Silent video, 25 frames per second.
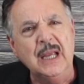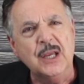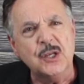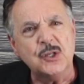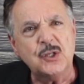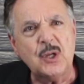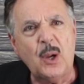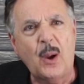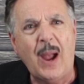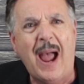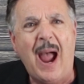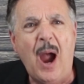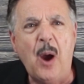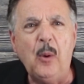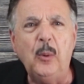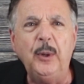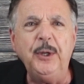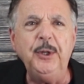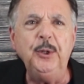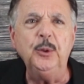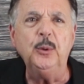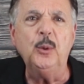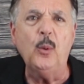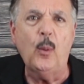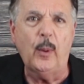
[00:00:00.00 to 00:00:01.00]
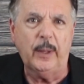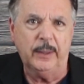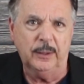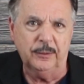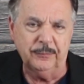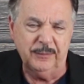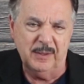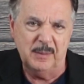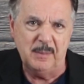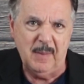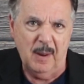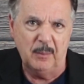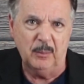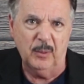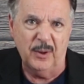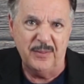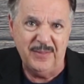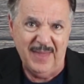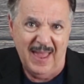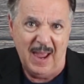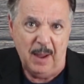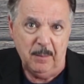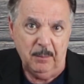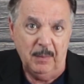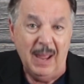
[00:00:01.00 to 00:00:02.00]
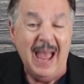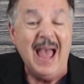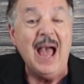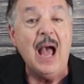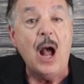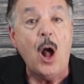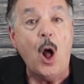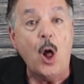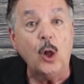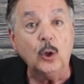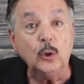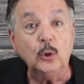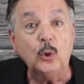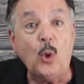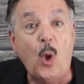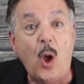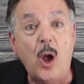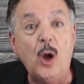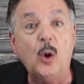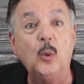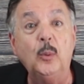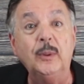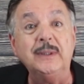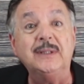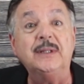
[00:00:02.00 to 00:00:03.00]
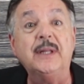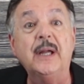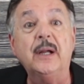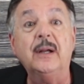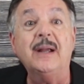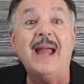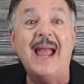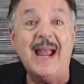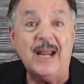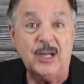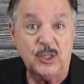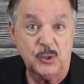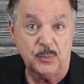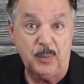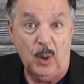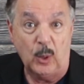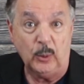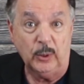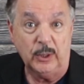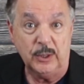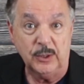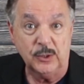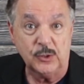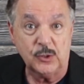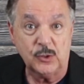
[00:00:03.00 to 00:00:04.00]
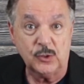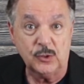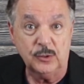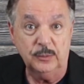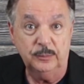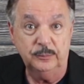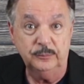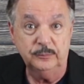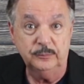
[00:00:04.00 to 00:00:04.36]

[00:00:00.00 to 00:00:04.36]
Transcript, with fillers: So how are you going to remember them along with their exponents?